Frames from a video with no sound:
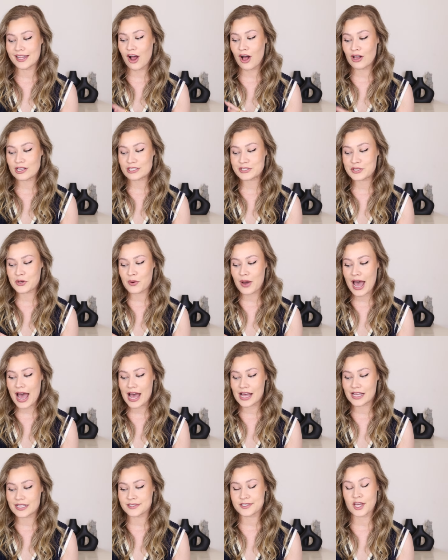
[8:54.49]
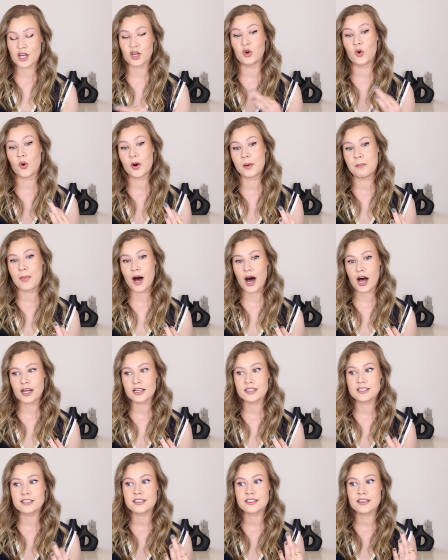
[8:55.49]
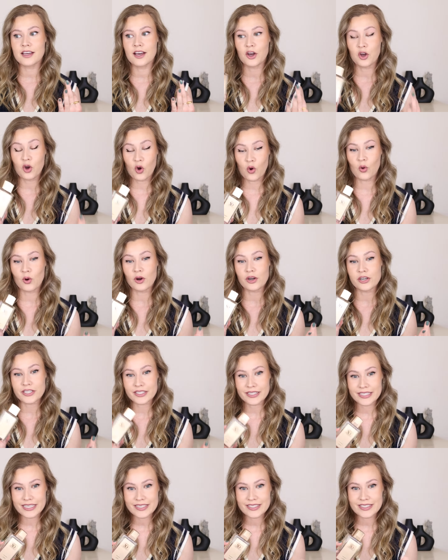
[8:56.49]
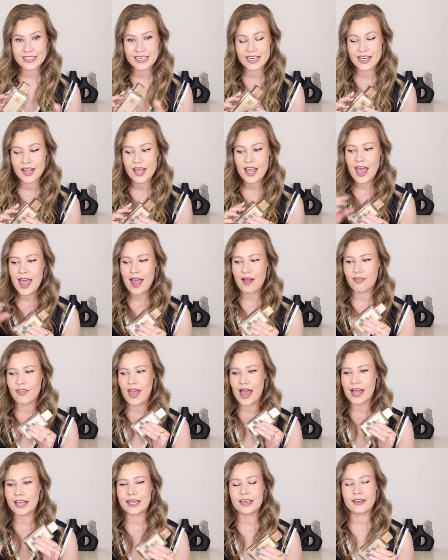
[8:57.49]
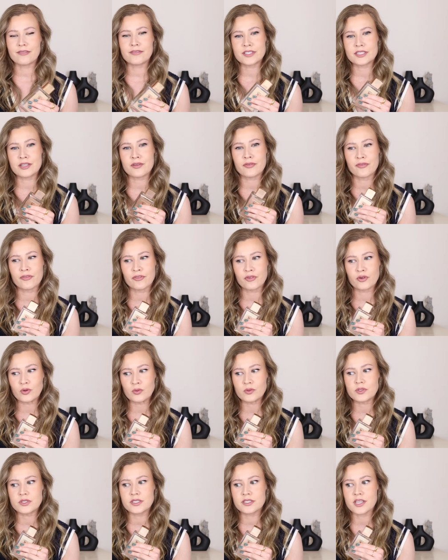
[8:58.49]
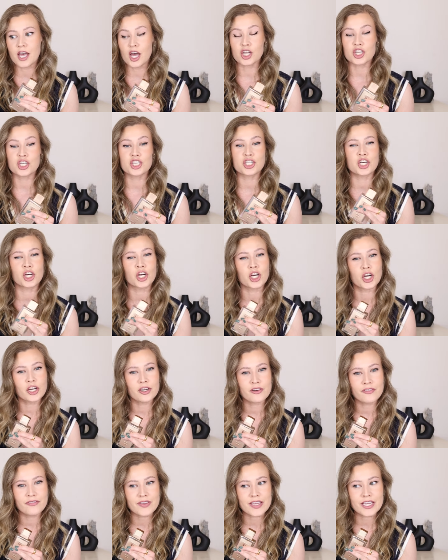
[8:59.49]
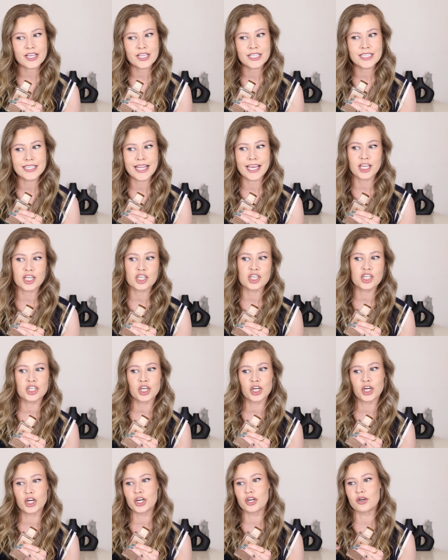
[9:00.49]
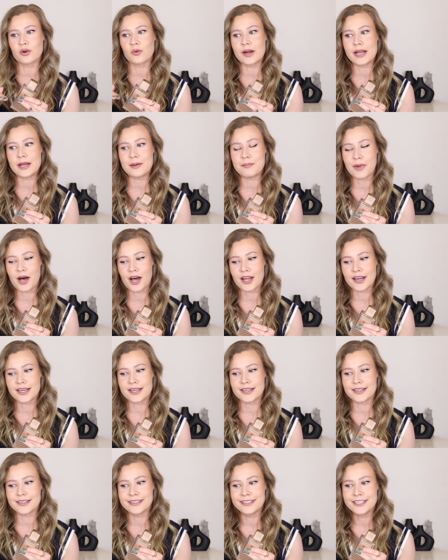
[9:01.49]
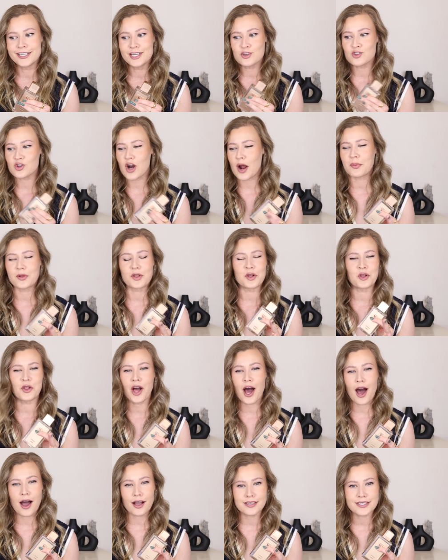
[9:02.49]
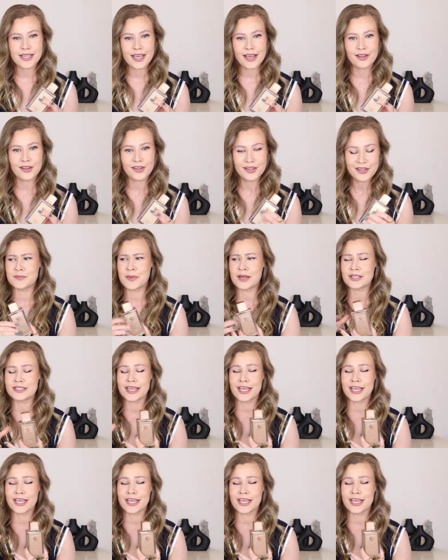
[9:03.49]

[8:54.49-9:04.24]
It also has a gourmand accord listed, and that gives the fruits a sugared feel, like a sugar rim on a tropical cocktail. It smells